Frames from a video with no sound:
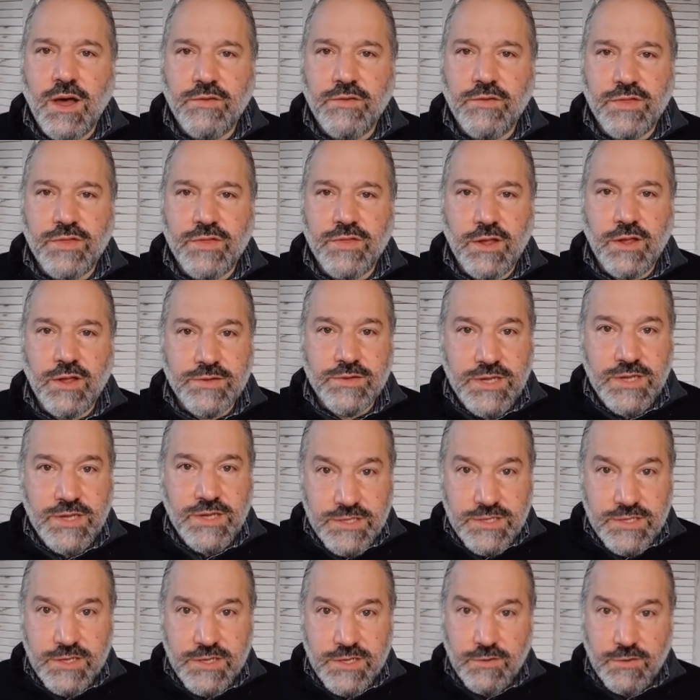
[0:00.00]
of their
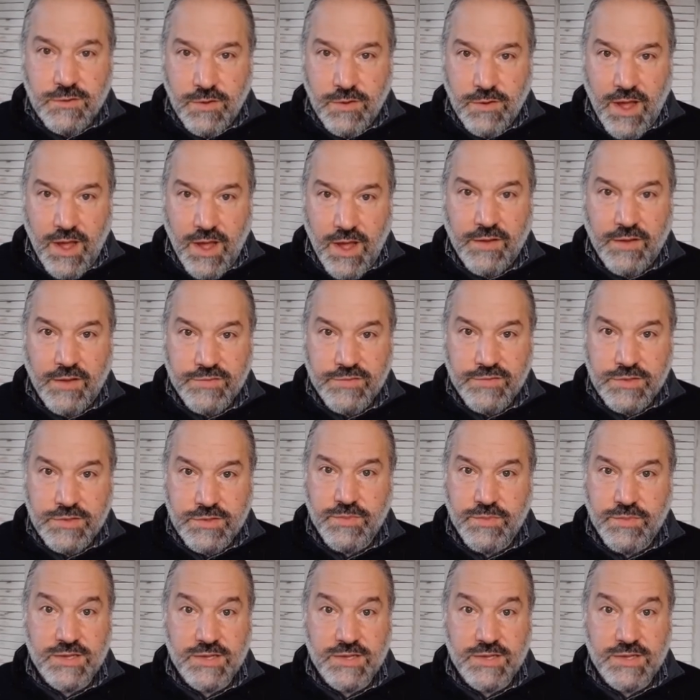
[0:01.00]
teaching craft